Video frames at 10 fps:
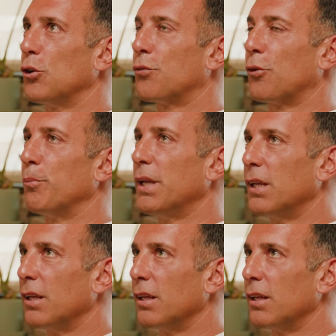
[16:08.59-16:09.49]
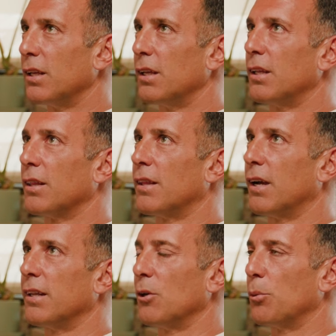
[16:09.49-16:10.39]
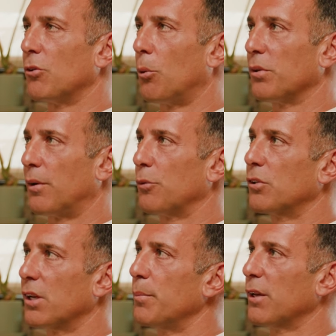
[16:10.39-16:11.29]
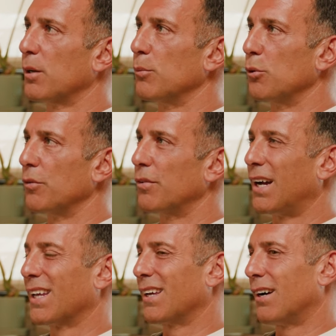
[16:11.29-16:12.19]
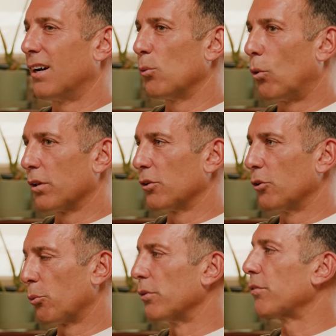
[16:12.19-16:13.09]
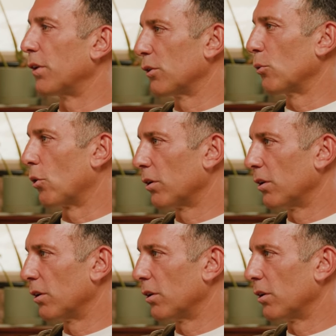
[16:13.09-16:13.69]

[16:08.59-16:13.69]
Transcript: for me, the idea was always if I was going to make a move, I kind of wanted to go through the front door,